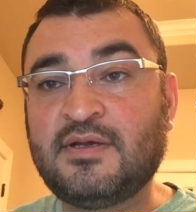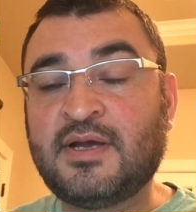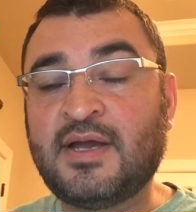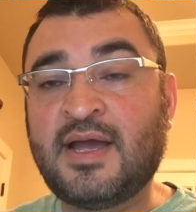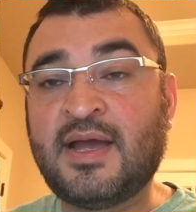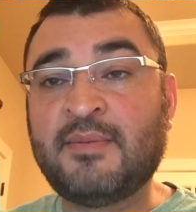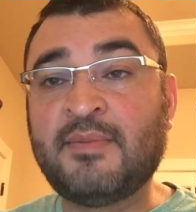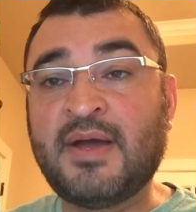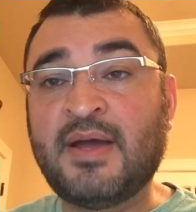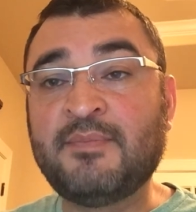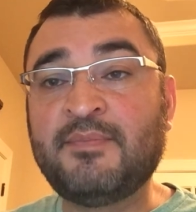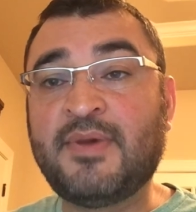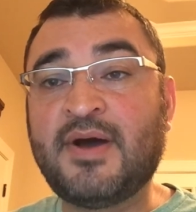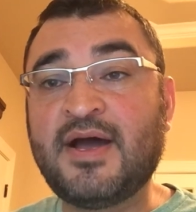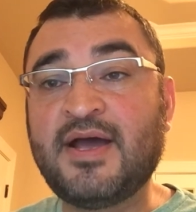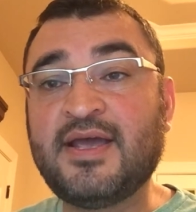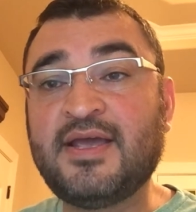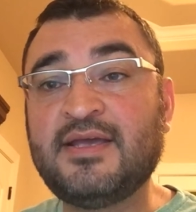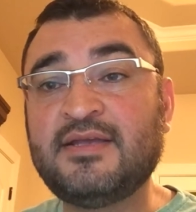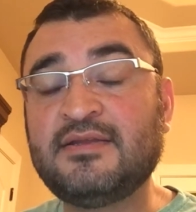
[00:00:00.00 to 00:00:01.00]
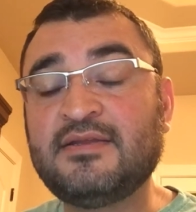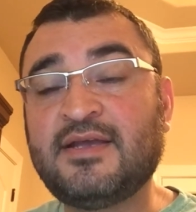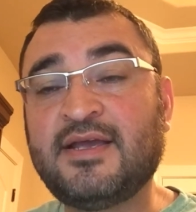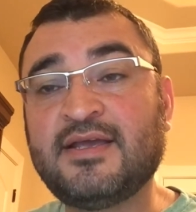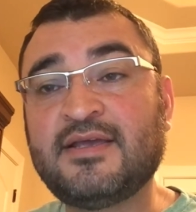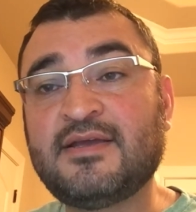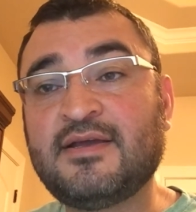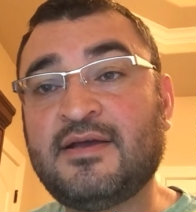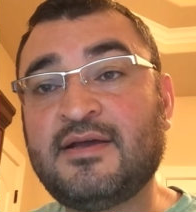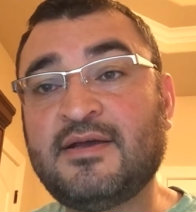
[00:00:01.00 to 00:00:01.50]
I'm buying
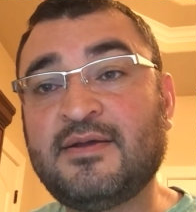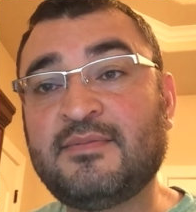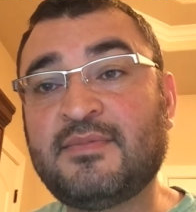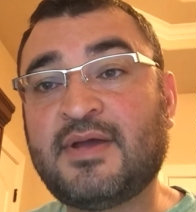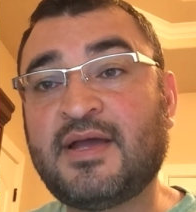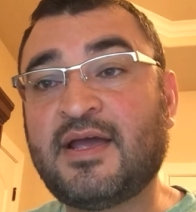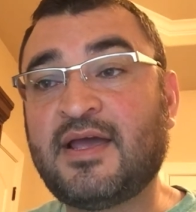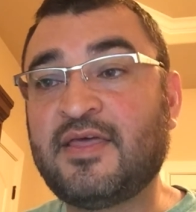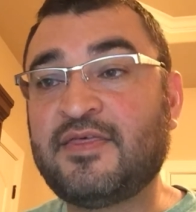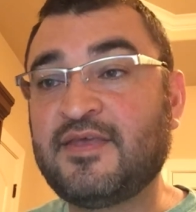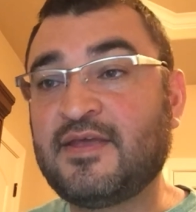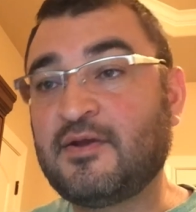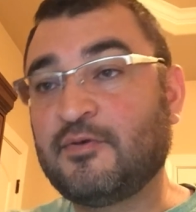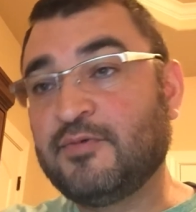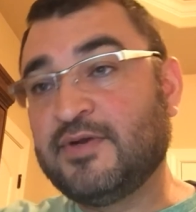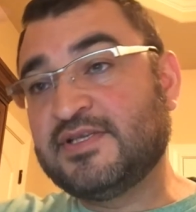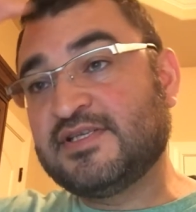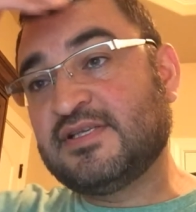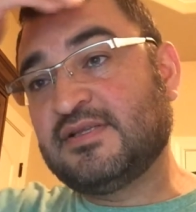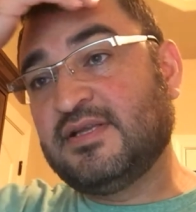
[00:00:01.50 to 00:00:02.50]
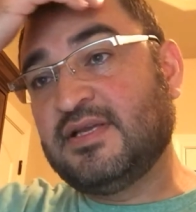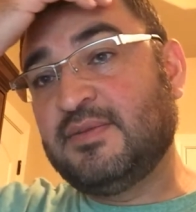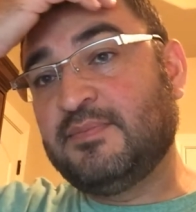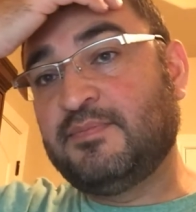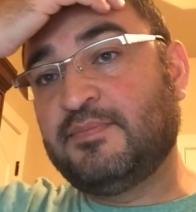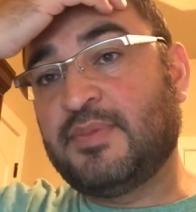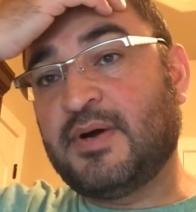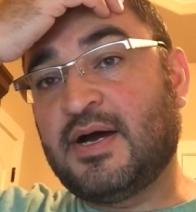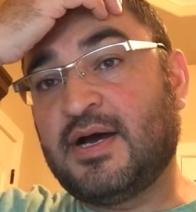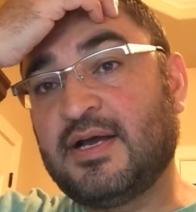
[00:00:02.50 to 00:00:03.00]
like I think I recently
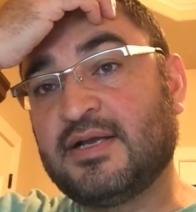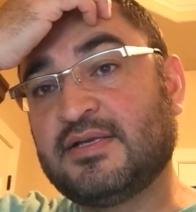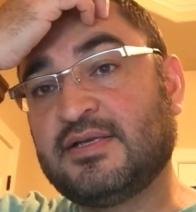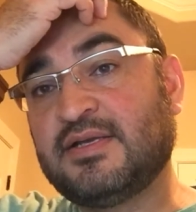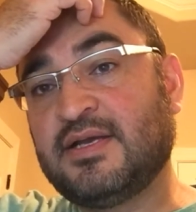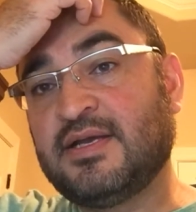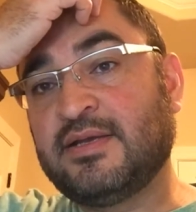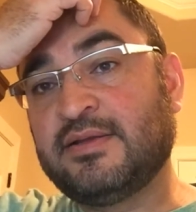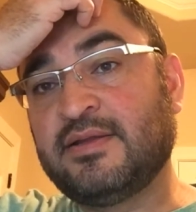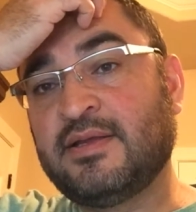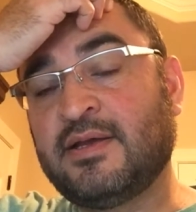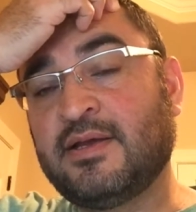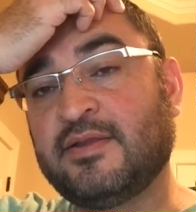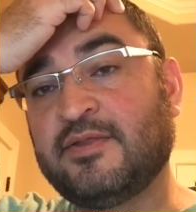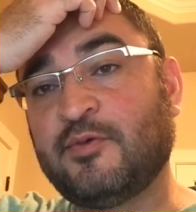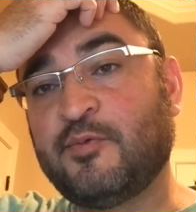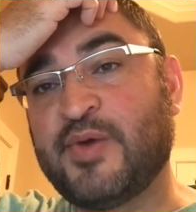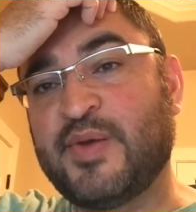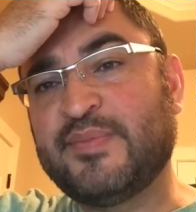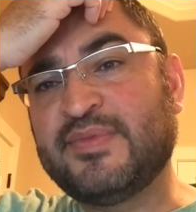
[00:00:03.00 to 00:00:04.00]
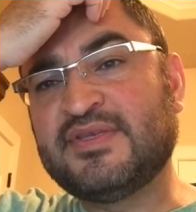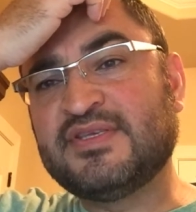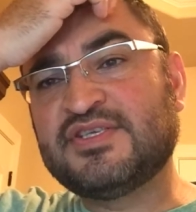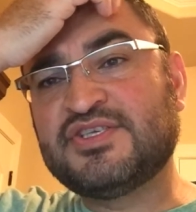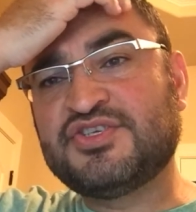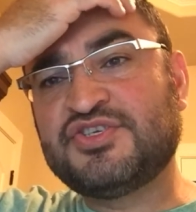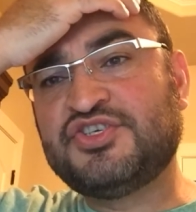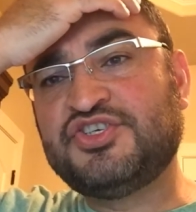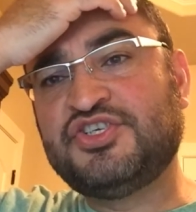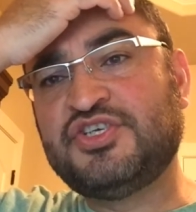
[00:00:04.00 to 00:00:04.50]
bought the
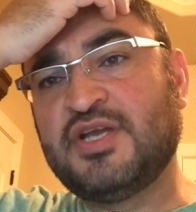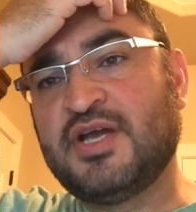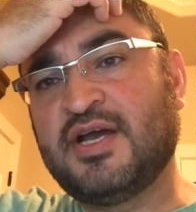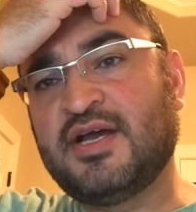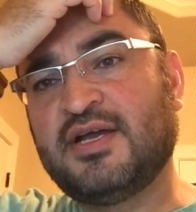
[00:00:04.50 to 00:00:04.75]
women's